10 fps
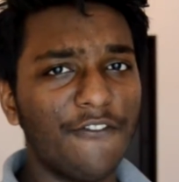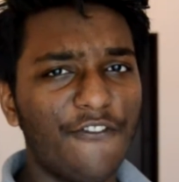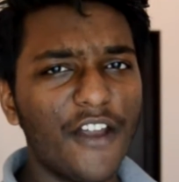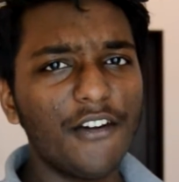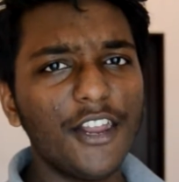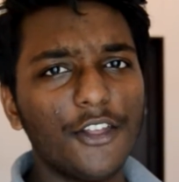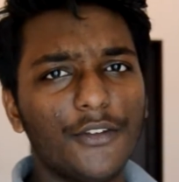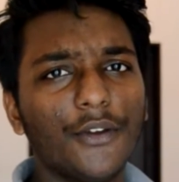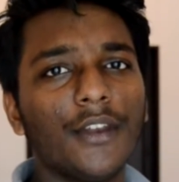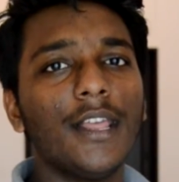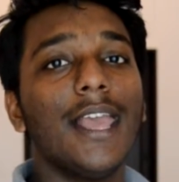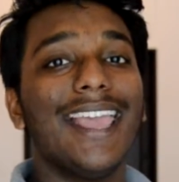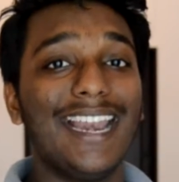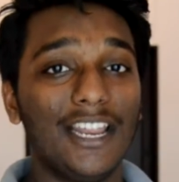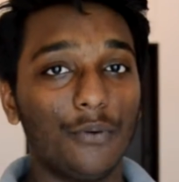very good
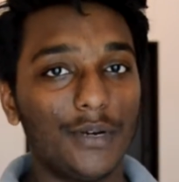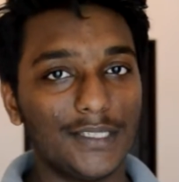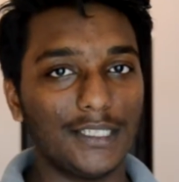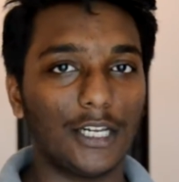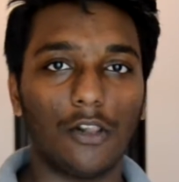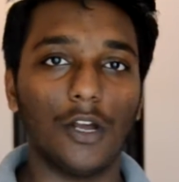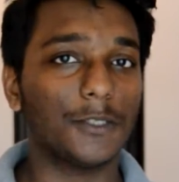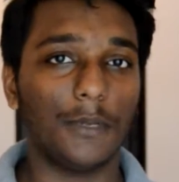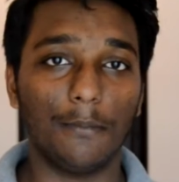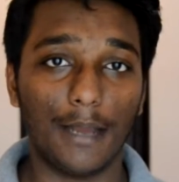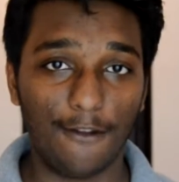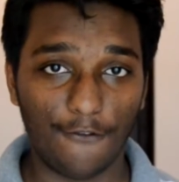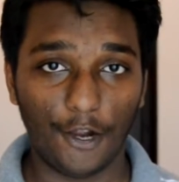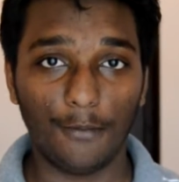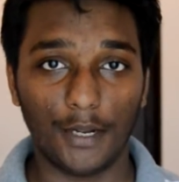in increasing the clock speed by
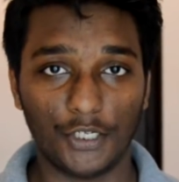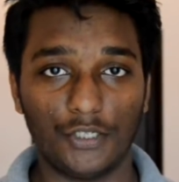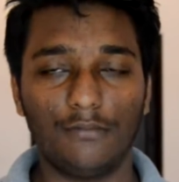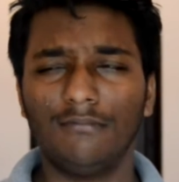very much.